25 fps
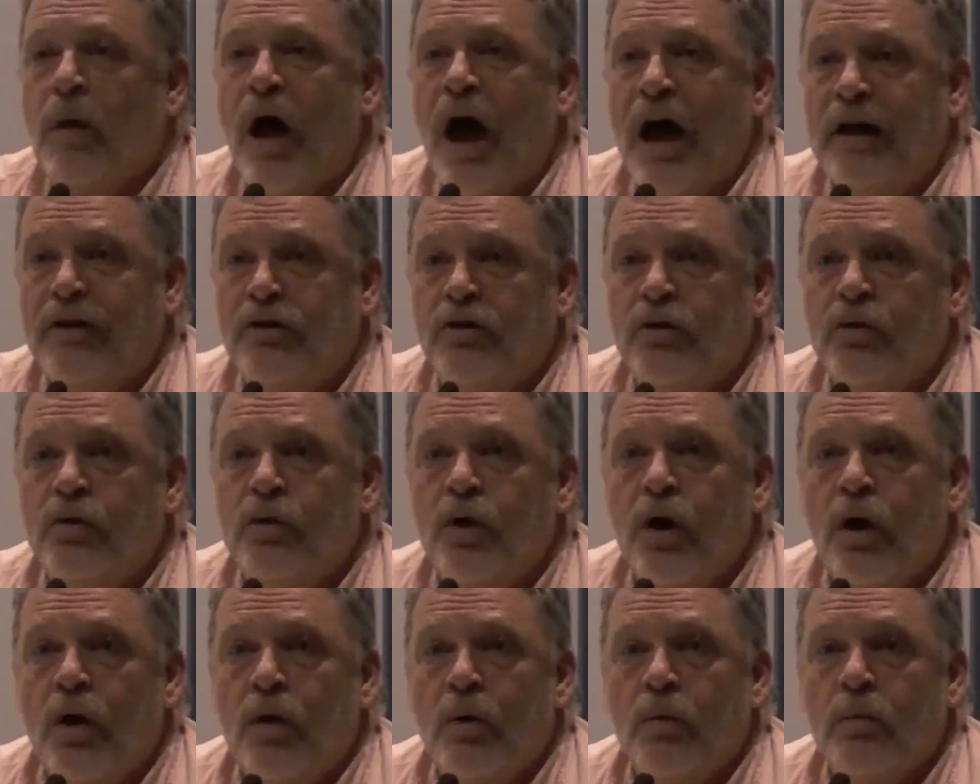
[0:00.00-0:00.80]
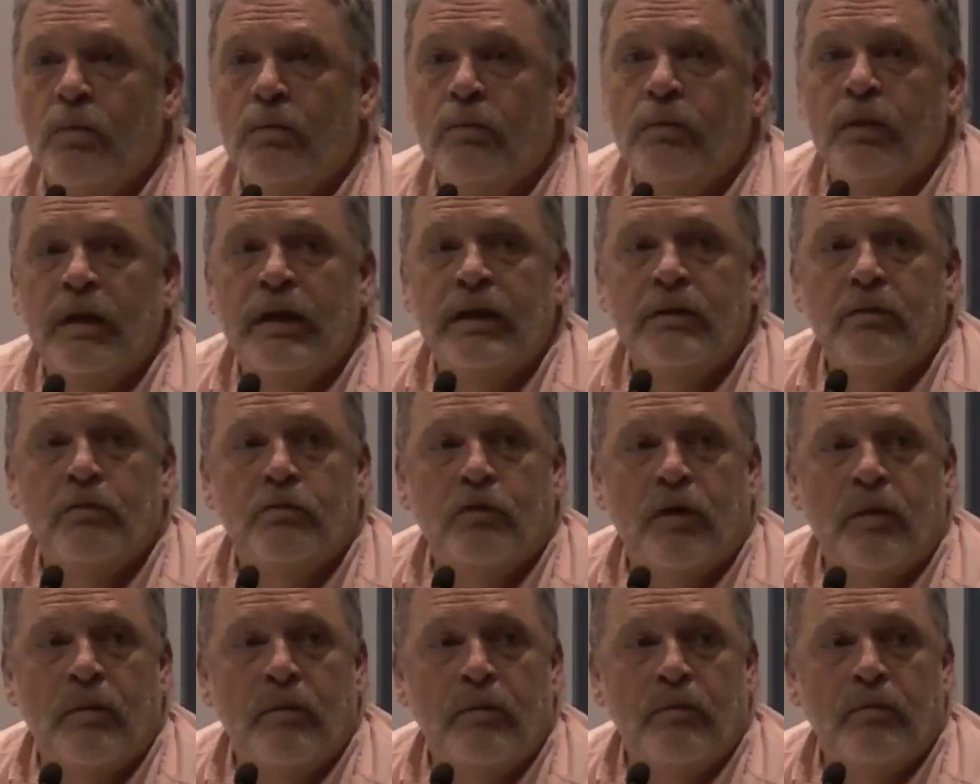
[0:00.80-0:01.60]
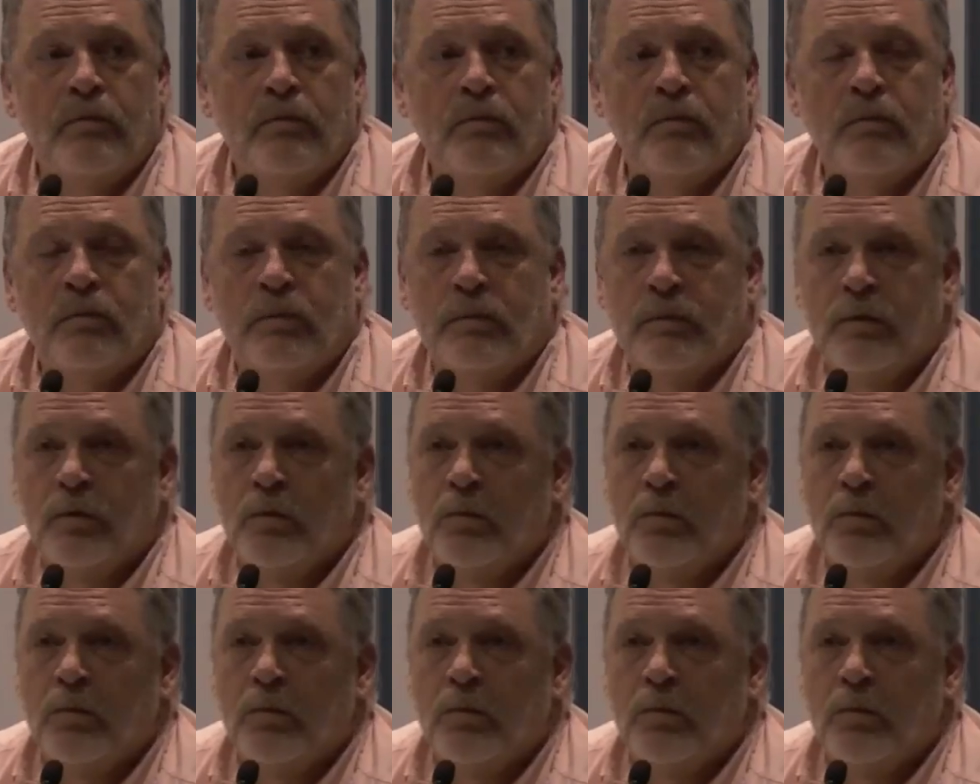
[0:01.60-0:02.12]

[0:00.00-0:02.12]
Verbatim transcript: I do know it from